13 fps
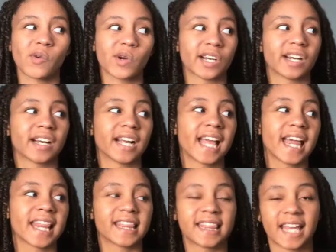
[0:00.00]
or
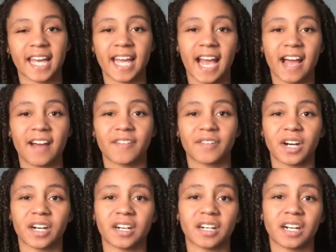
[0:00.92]
they have
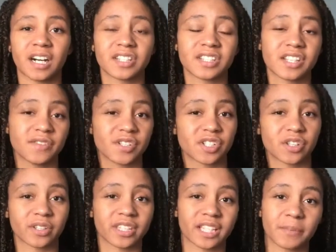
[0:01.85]
a TV
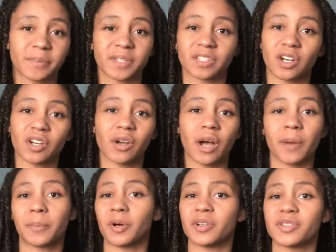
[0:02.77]
show that they picked
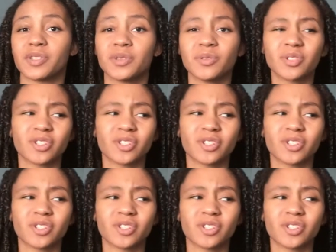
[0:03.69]
up on too.